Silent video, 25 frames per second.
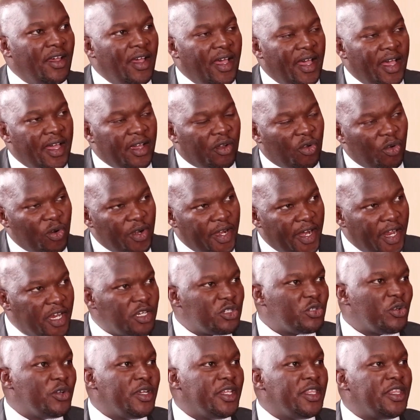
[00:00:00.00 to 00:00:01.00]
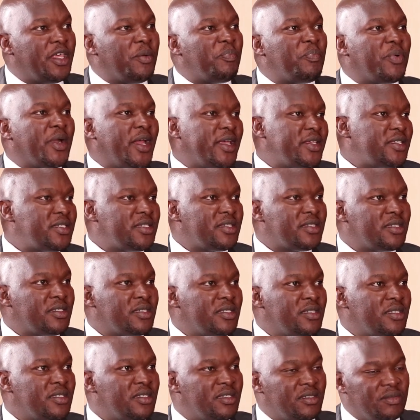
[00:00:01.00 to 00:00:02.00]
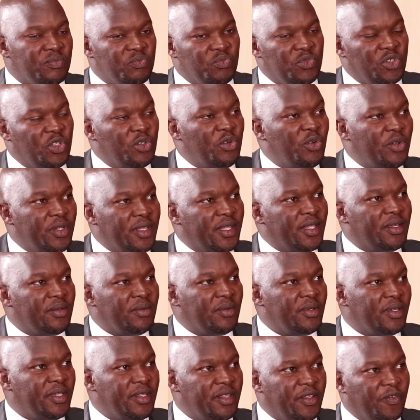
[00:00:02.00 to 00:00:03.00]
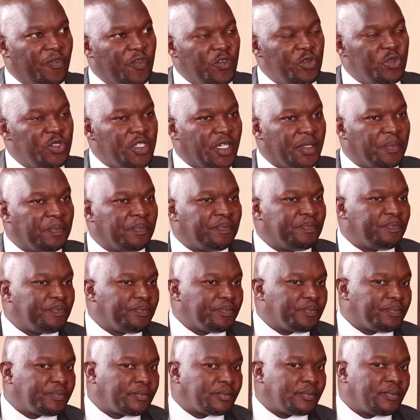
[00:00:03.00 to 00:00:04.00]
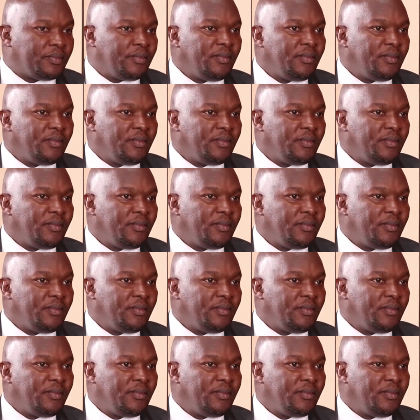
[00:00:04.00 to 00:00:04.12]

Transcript: a correction in the price you know, in the, in the future. Mm -hmm.